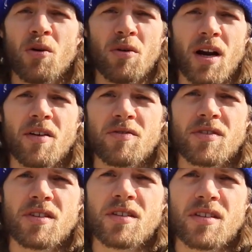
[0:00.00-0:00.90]
what I've
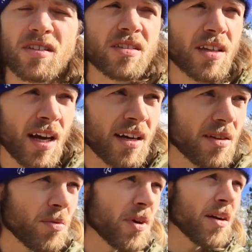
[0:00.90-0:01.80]

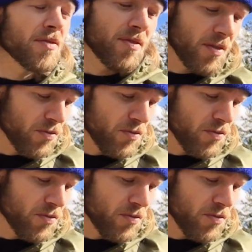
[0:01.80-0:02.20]
decided, what I've